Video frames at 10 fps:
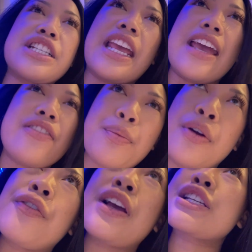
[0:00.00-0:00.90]
she gave her
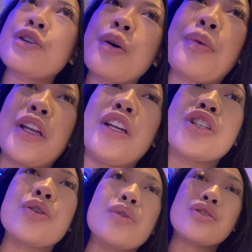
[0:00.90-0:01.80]
professional opinion.
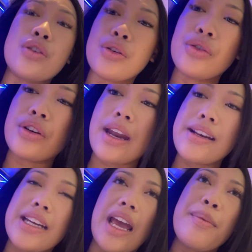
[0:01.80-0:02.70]
She was so good, and
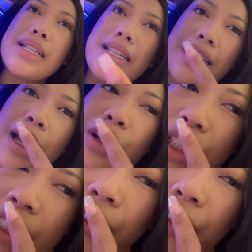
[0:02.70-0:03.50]
she gave me a discount because she